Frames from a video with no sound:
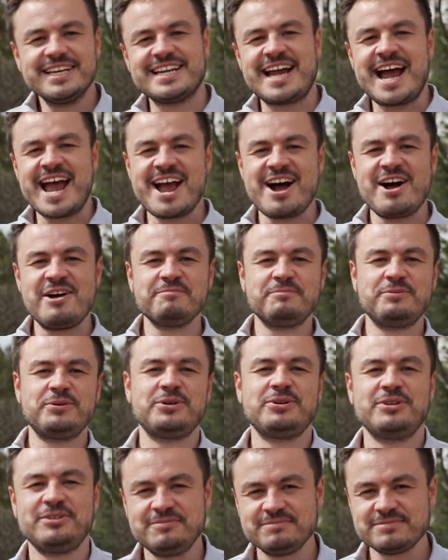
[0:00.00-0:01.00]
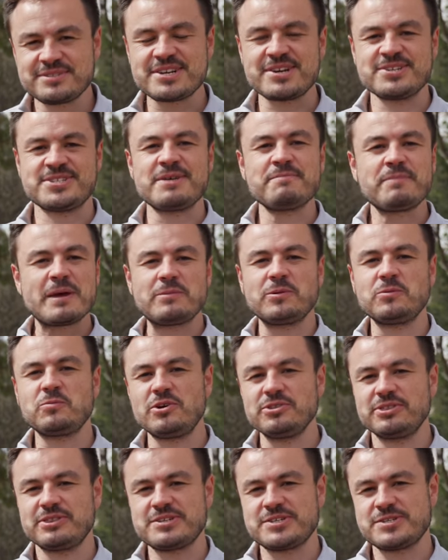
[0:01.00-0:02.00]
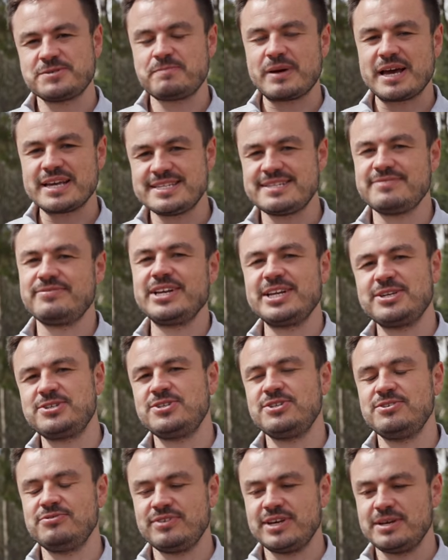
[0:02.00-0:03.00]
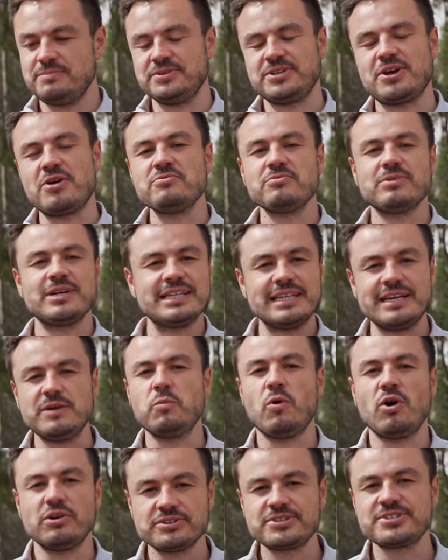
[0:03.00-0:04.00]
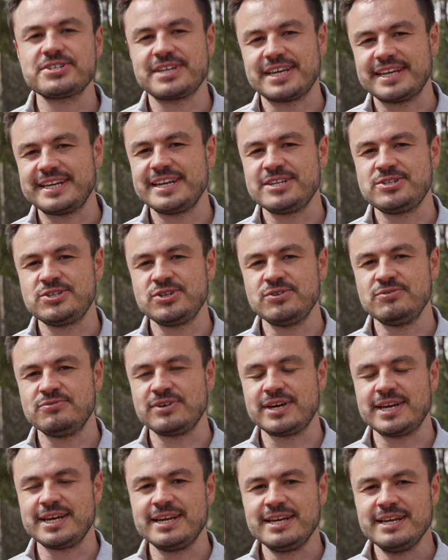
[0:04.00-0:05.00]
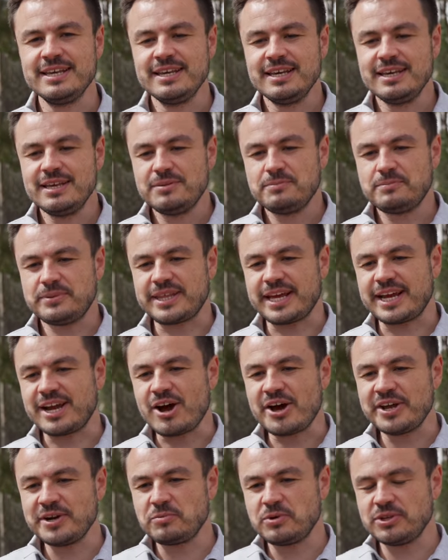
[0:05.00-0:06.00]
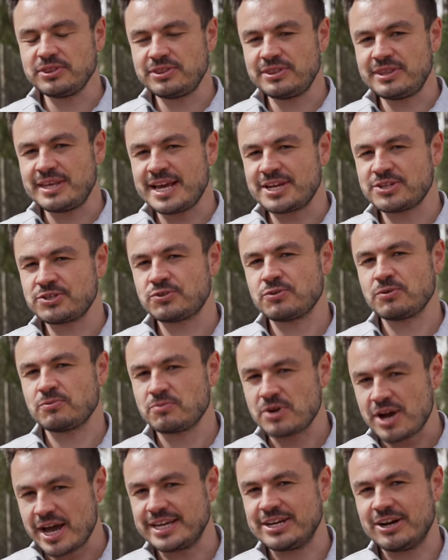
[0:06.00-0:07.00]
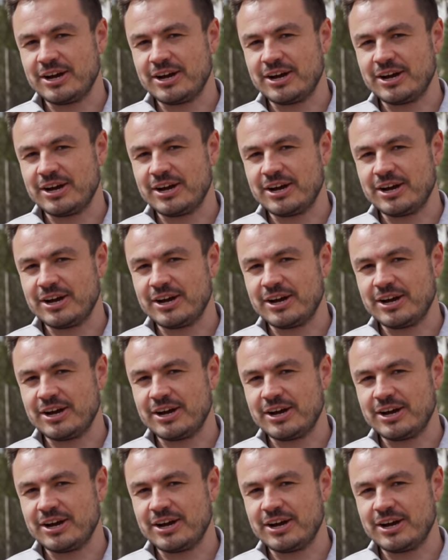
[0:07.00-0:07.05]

G'day, I'm Paul. So some people want the space of an SUV, but don't really want an SUV, but they kind of want the extra ride